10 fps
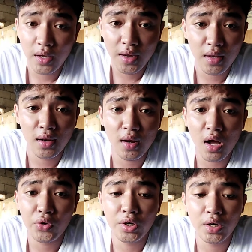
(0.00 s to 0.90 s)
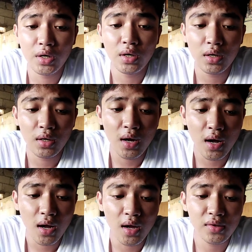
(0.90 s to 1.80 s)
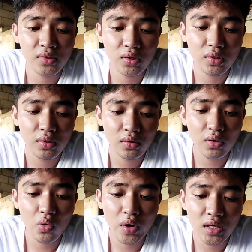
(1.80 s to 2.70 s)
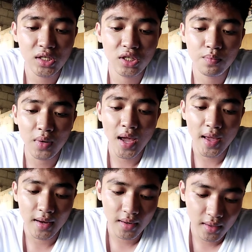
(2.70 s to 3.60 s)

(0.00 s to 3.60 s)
in our stowage plan.